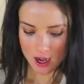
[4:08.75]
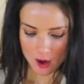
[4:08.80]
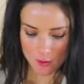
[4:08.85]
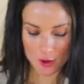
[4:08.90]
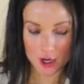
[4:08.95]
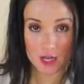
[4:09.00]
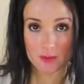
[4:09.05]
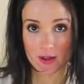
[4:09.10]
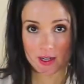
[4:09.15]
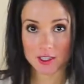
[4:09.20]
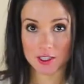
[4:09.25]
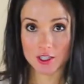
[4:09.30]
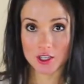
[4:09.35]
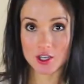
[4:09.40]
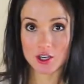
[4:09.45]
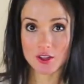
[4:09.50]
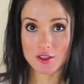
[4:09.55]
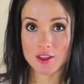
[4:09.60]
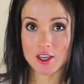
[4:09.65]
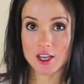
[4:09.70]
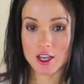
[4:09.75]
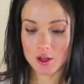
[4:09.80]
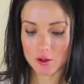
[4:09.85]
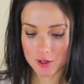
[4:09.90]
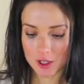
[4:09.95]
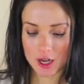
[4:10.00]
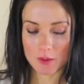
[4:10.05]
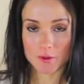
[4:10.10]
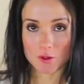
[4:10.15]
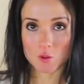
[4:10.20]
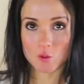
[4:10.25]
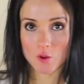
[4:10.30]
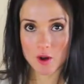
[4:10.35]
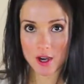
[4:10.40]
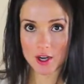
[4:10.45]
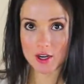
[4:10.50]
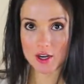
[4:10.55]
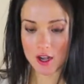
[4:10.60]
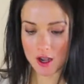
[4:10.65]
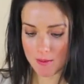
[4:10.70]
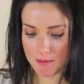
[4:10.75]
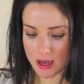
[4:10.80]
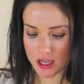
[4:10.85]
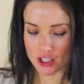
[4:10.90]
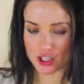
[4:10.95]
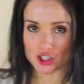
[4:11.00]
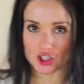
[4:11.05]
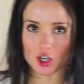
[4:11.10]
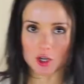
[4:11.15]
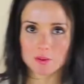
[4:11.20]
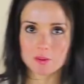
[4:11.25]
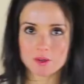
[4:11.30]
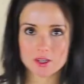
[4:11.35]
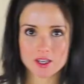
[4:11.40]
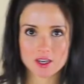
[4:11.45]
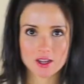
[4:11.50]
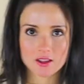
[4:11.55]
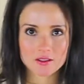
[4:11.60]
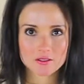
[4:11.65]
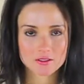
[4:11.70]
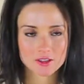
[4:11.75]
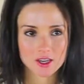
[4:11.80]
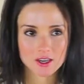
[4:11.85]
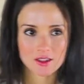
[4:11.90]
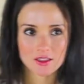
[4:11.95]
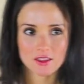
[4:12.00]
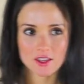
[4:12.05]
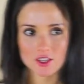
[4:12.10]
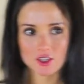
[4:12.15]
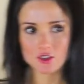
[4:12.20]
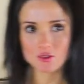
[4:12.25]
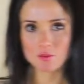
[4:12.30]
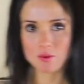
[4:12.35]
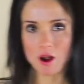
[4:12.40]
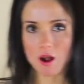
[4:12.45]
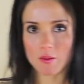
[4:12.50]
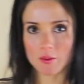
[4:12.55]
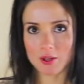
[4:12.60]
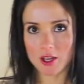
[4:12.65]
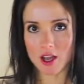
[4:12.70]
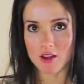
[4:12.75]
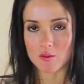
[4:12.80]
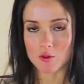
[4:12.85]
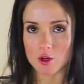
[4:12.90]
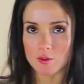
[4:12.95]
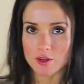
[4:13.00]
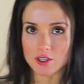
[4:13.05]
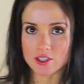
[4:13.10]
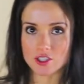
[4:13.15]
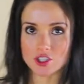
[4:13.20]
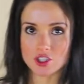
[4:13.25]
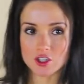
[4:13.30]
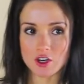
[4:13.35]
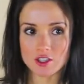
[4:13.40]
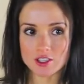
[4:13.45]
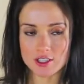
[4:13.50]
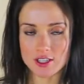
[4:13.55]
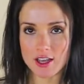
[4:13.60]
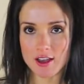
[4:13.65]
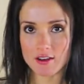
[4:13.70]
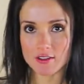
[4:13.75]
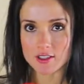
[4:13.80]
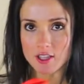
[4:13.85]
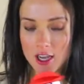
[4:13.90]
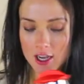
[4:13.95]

I want to be clear, they only come with one mason jar, but I gotta think you probably have more mason jars in the house.